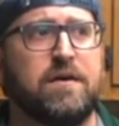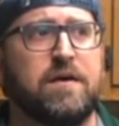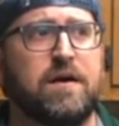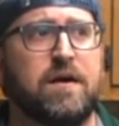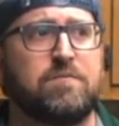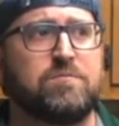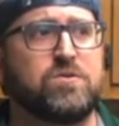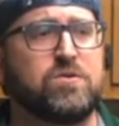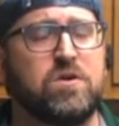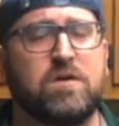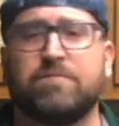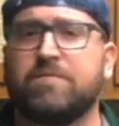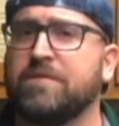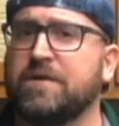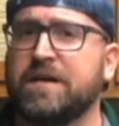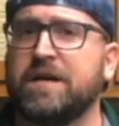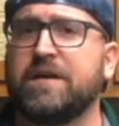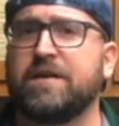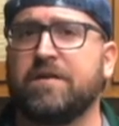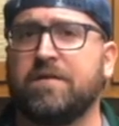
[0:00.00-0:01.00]
I'm sure I'm
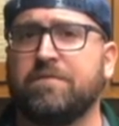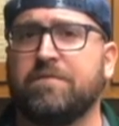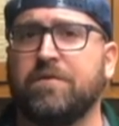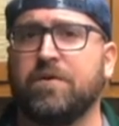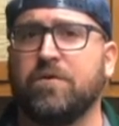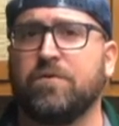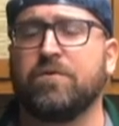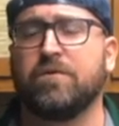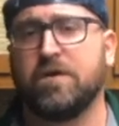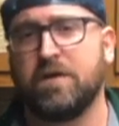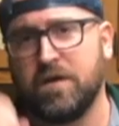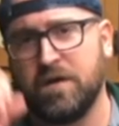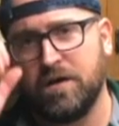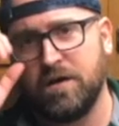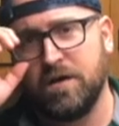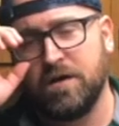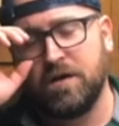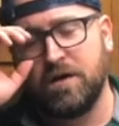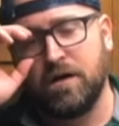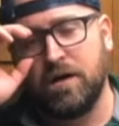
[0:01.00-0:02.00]
forgetting a few,
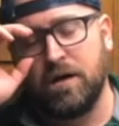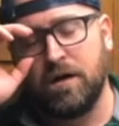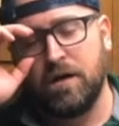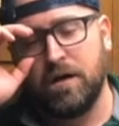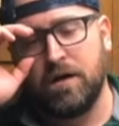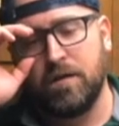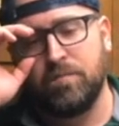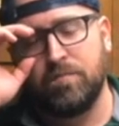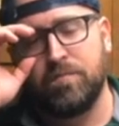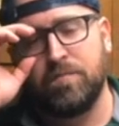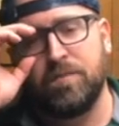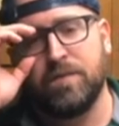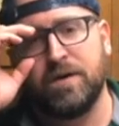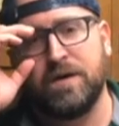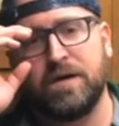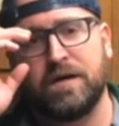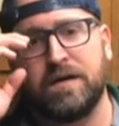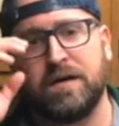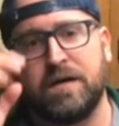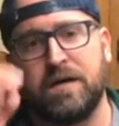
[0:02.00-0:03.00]
uh,
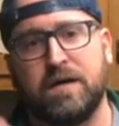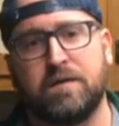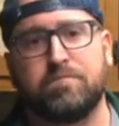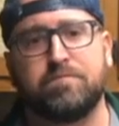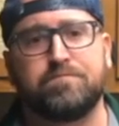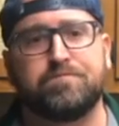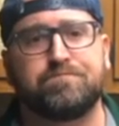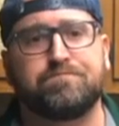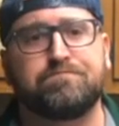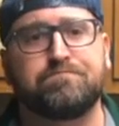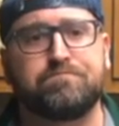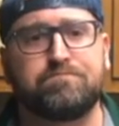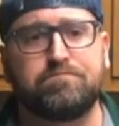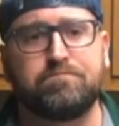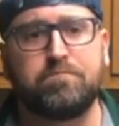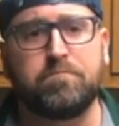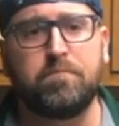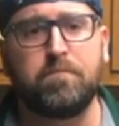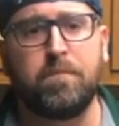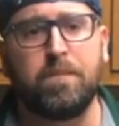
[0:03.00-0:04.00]
but uh,
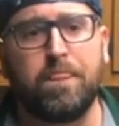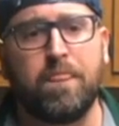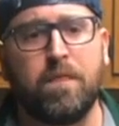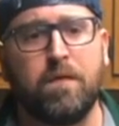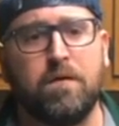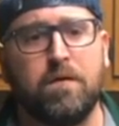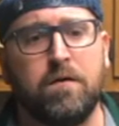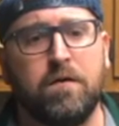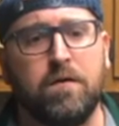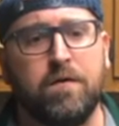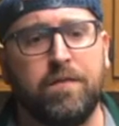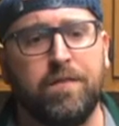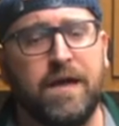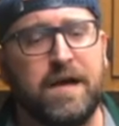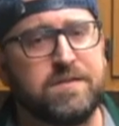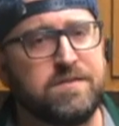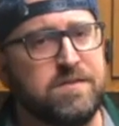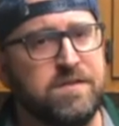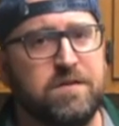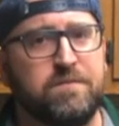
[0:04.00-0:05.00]

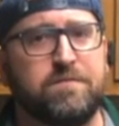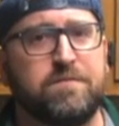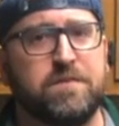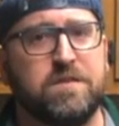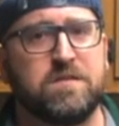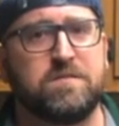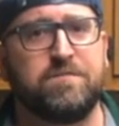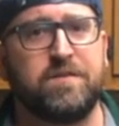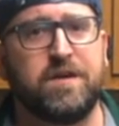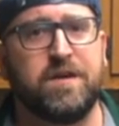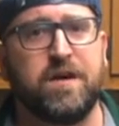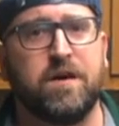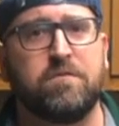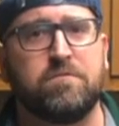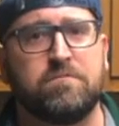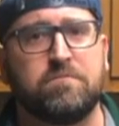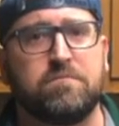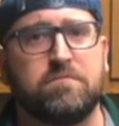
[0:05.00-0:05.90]
that's it for this video.